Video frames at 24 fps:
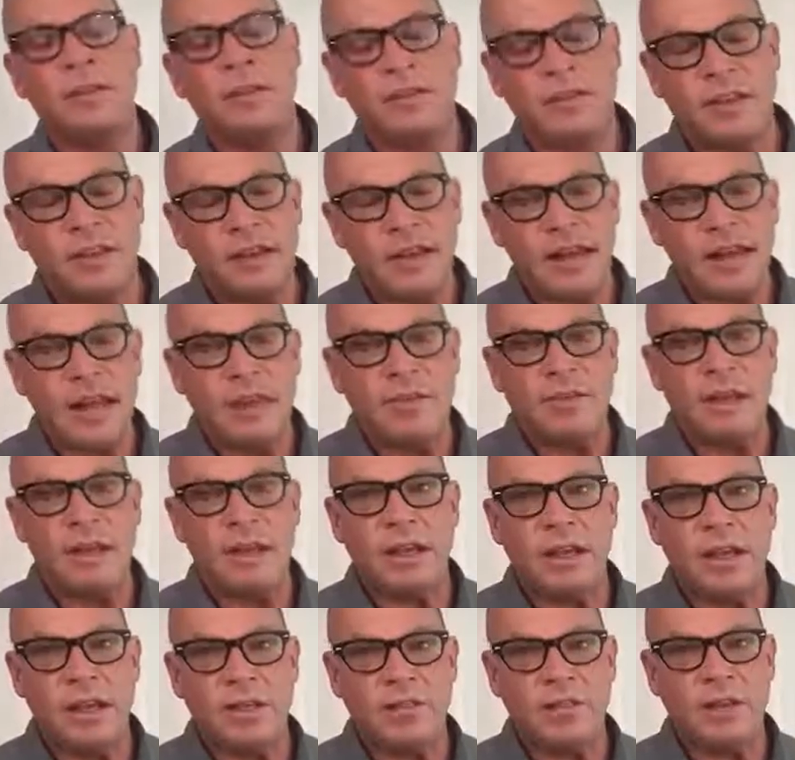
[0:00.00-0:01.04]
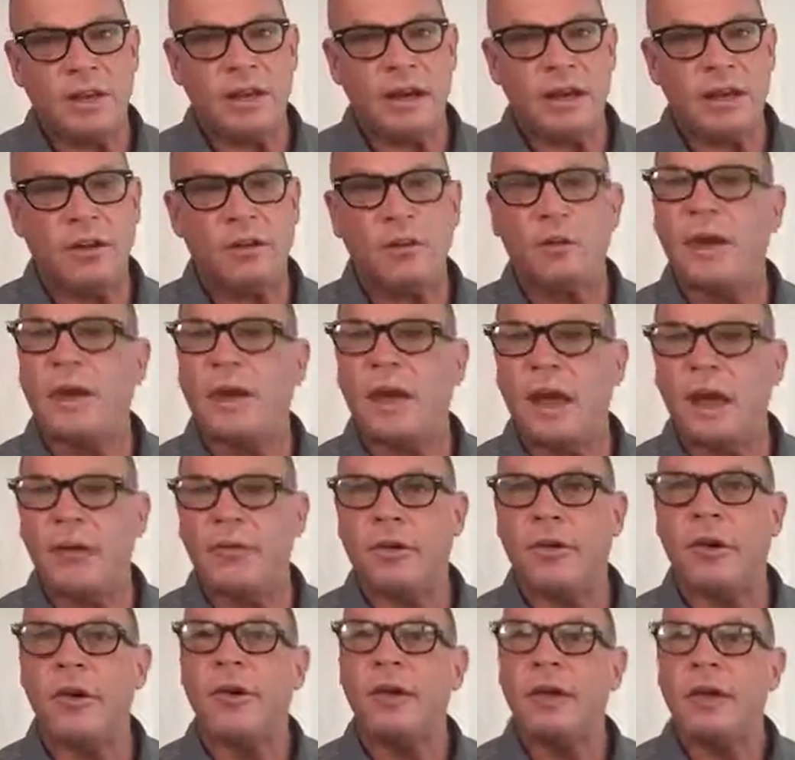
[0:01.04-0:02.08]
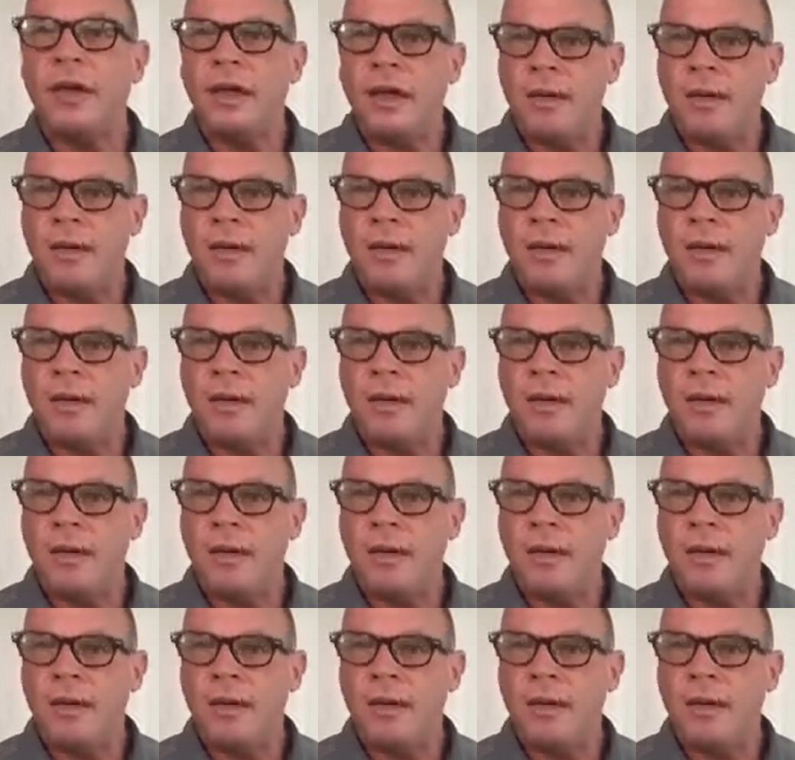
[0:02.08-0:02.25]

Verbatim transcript: Sunday evening if you need to recover.